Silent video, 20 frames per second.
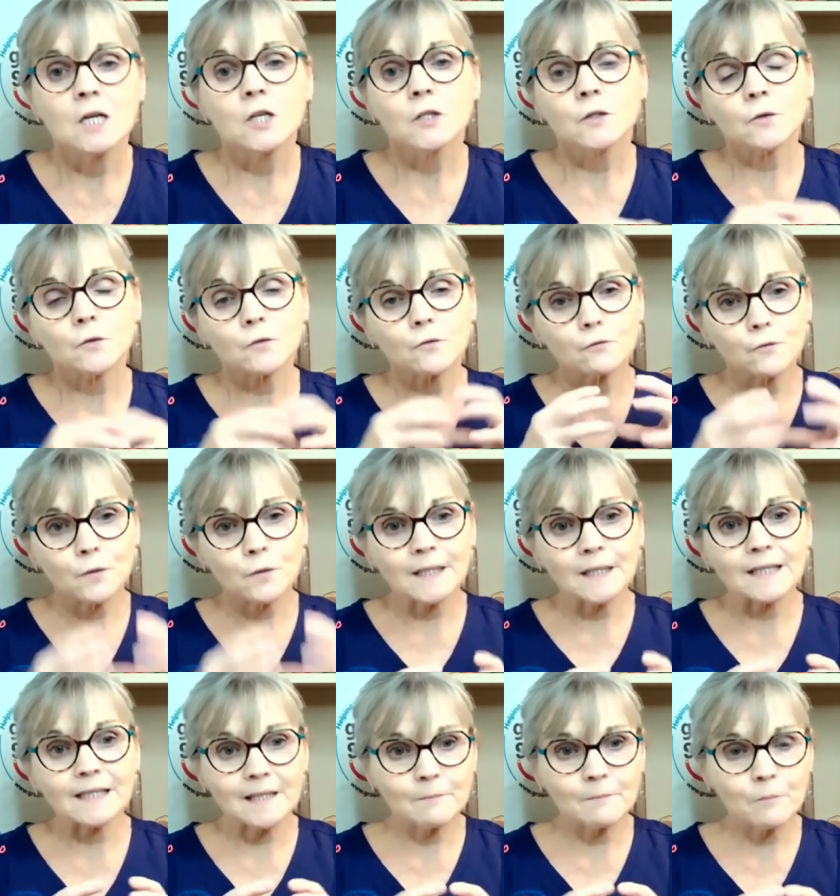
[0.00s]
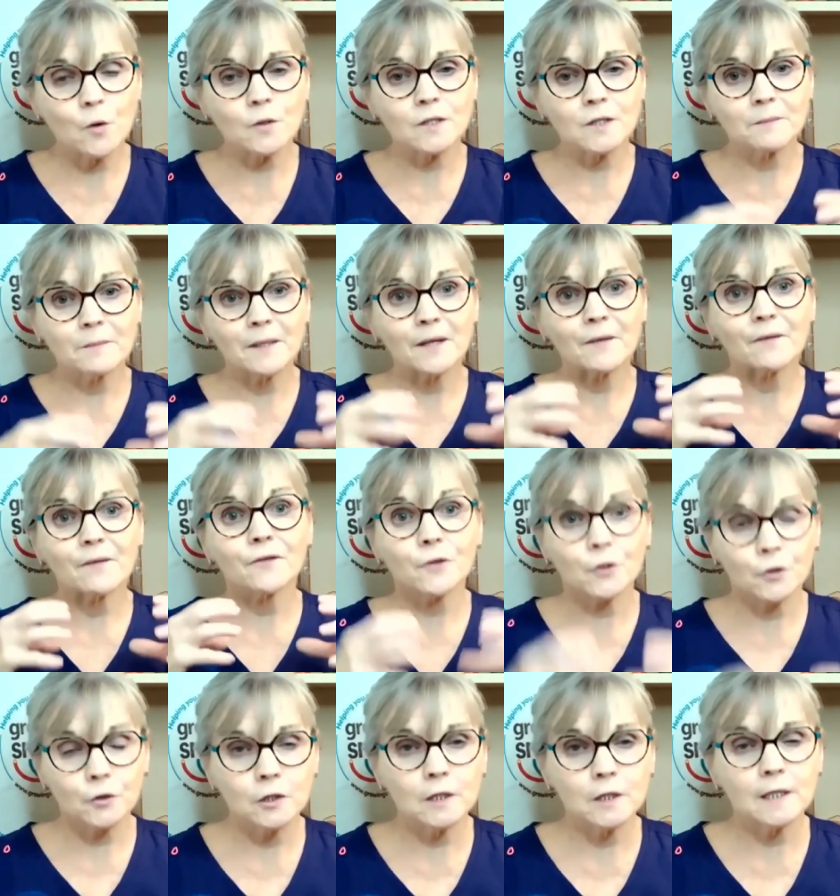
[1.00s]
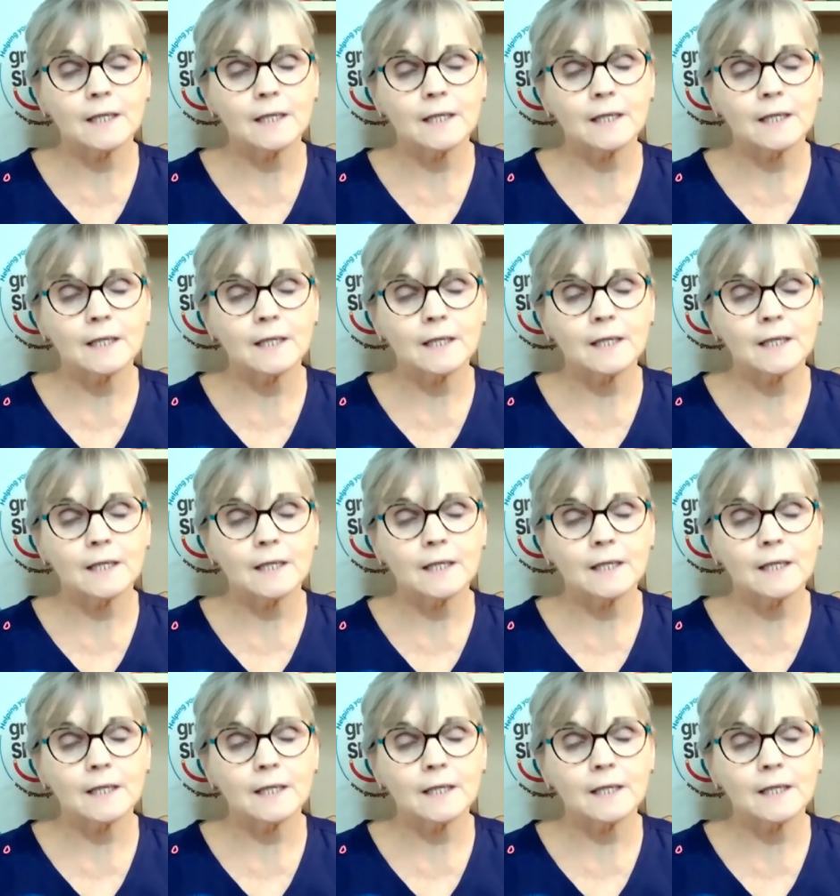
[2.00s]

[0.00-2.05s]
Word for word: So it's really important to be thorough